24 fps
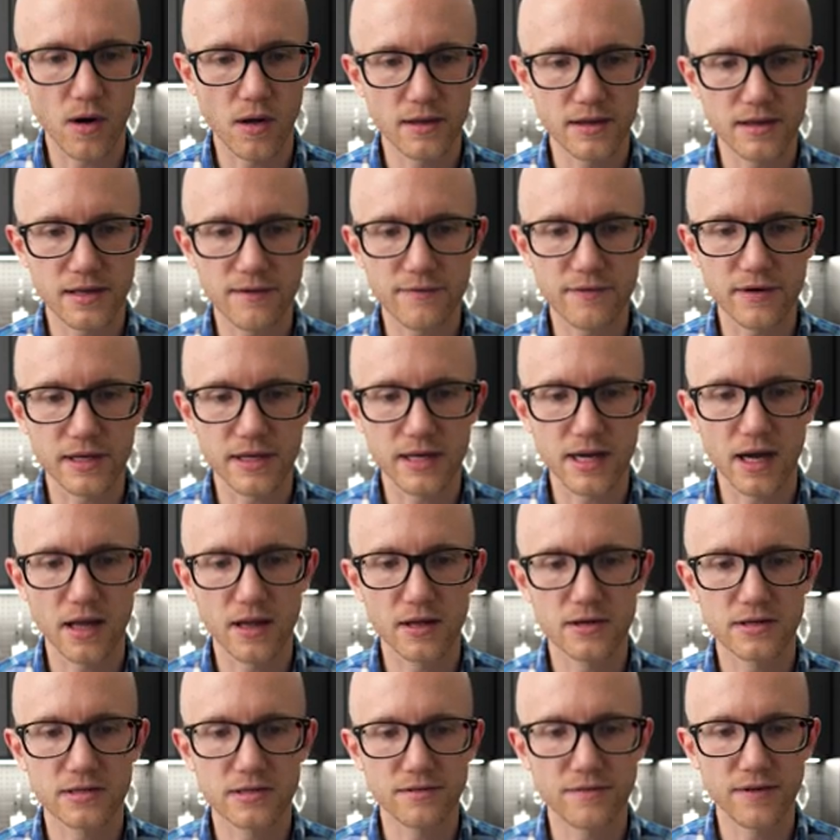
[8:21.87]
all the different
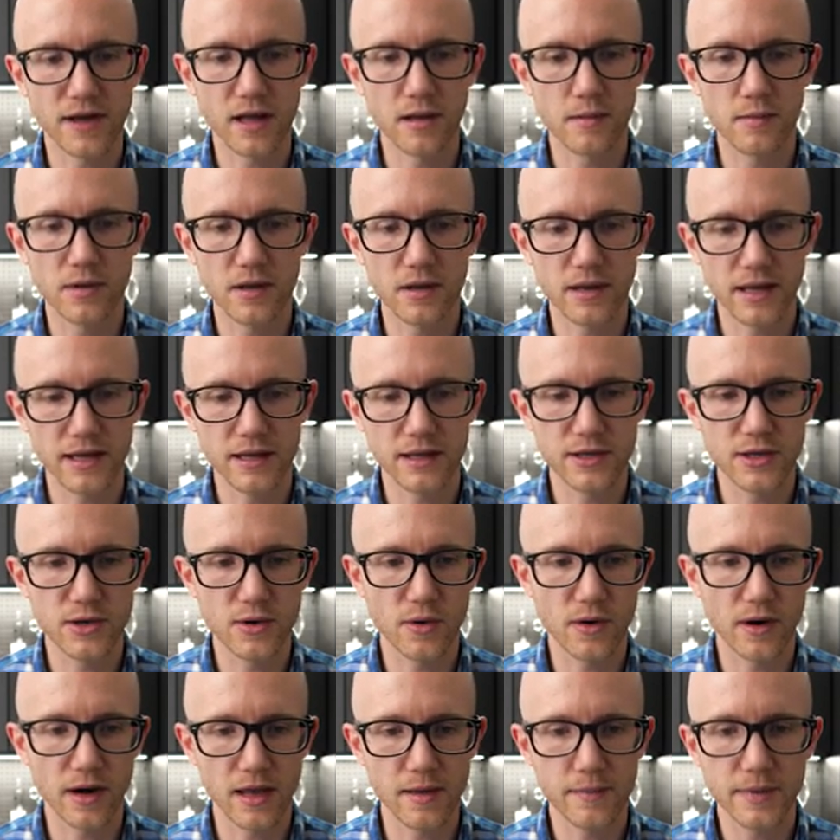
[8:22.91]
colors available in
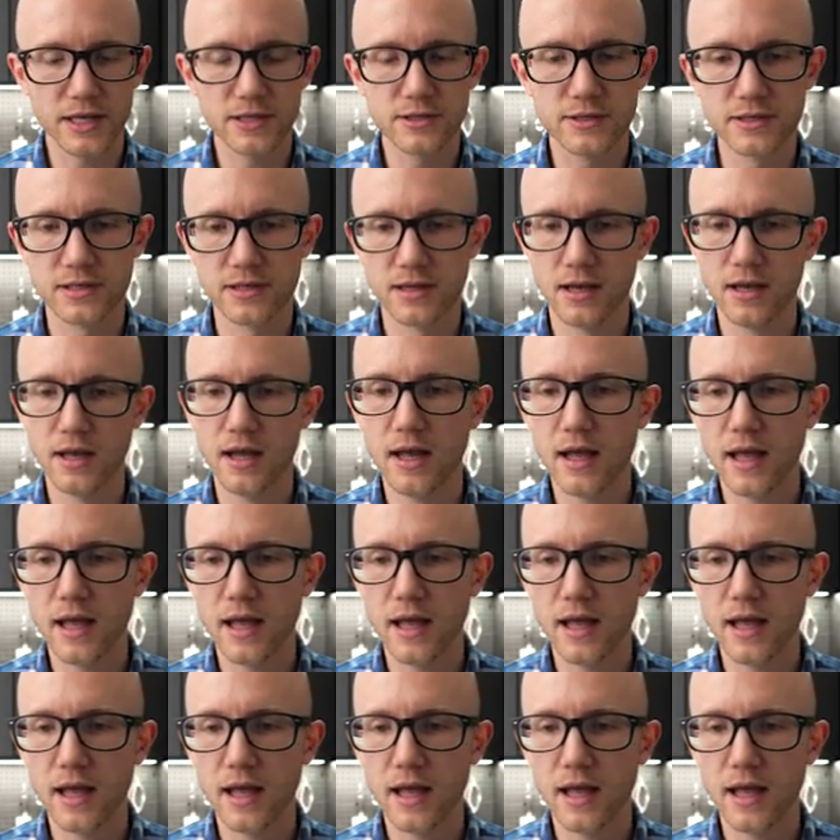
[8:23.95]
your image,